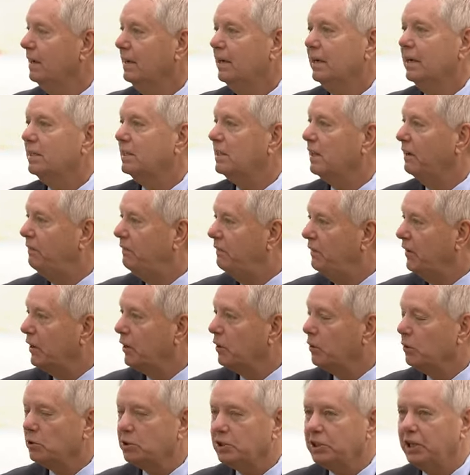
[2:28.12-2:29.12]
It's a
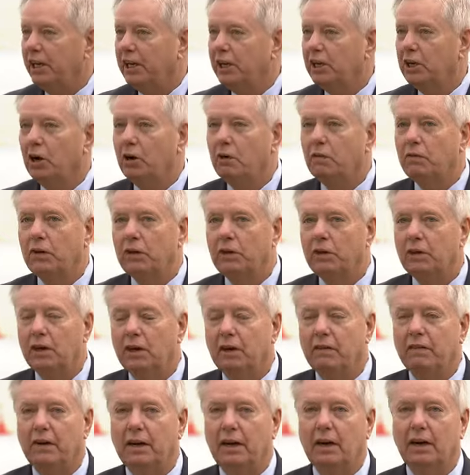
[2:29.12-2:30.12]
federal takeover
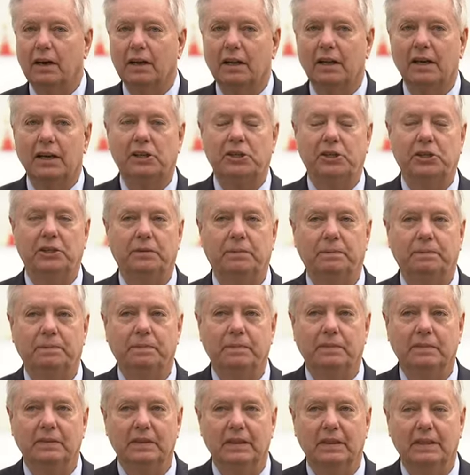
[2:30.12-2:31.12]
of our election.
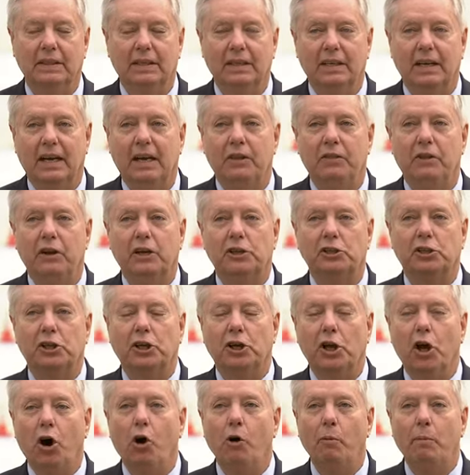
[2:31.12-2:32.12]
And there's an
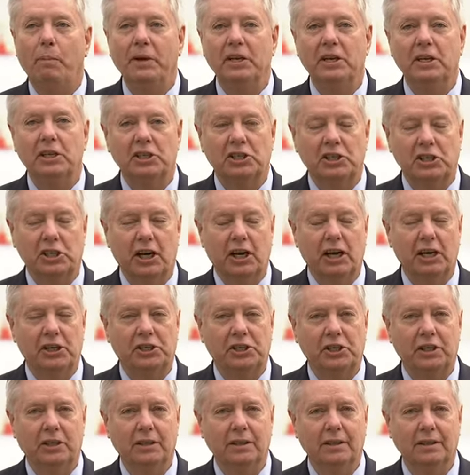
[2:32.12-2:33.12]
open
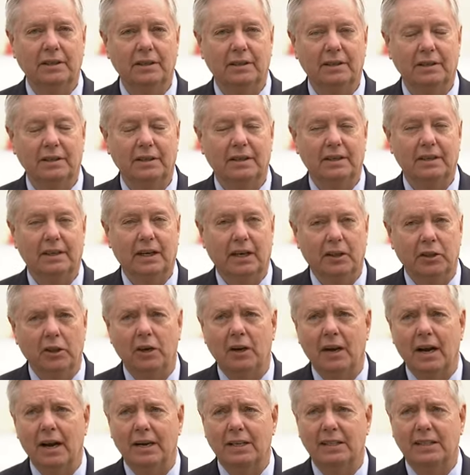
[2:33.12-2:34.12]
discussion in the
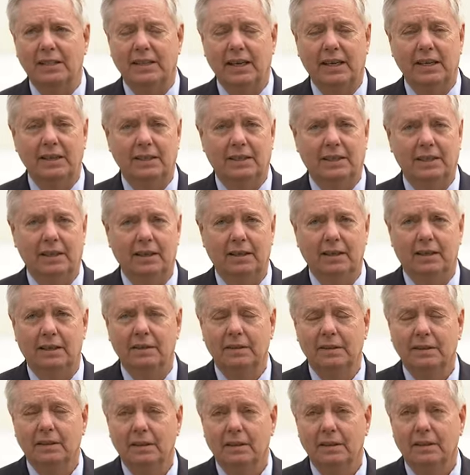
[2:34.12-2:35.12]
United States Senate,
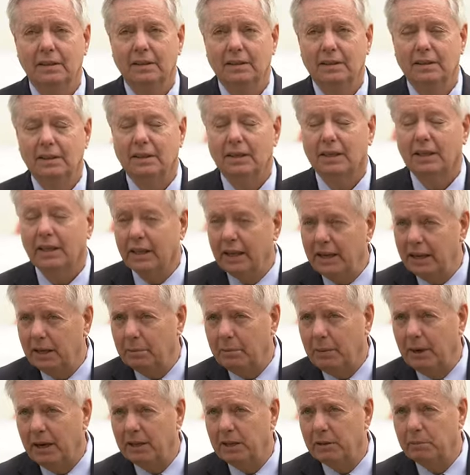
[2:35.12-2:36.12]
led
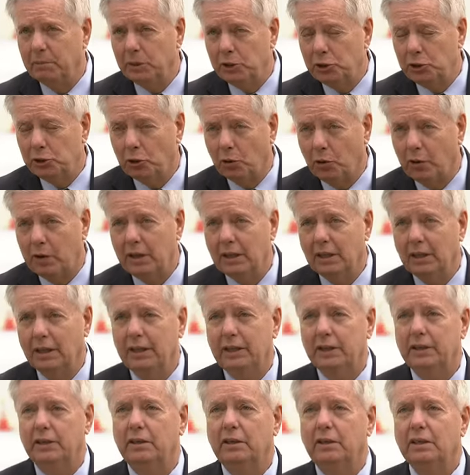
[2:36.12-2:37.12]
by the majority
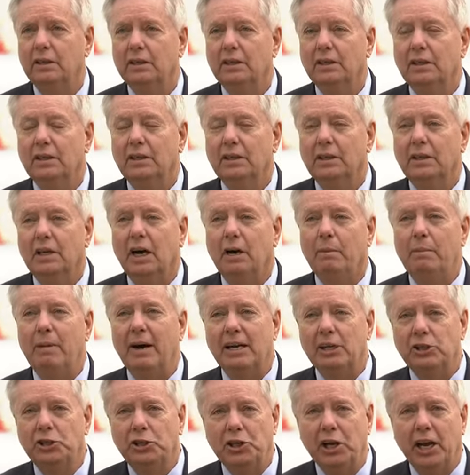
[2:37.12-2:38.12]
leader,
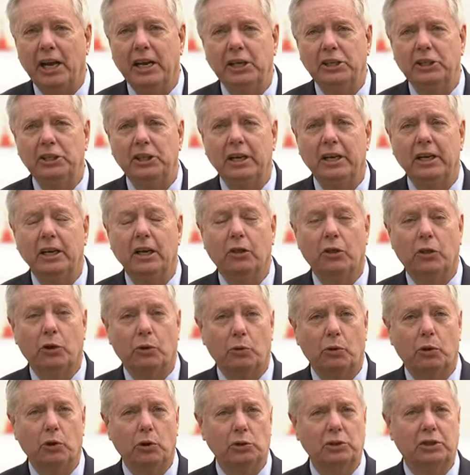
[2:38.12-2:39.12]
about changing the
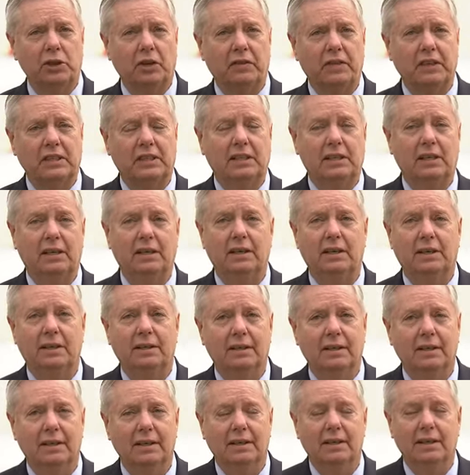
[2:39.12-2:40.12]
rules of the Senate
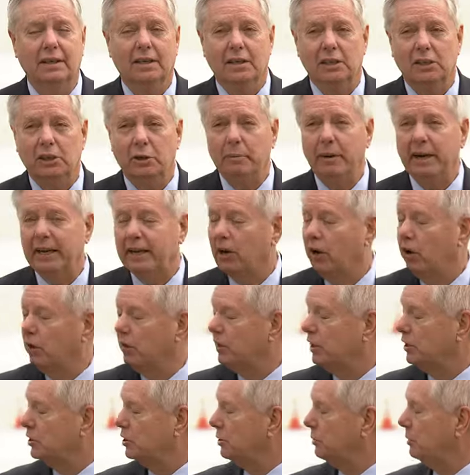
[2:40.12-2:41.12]
to make all
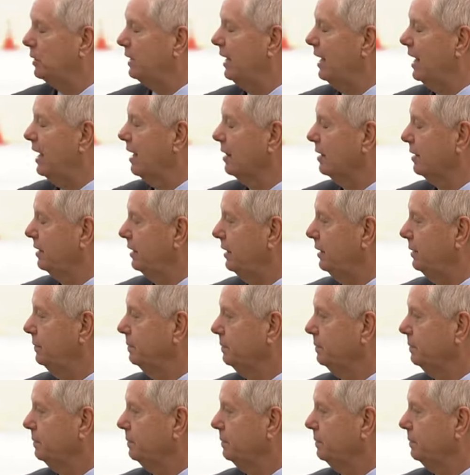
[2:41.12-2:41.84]
this a reality.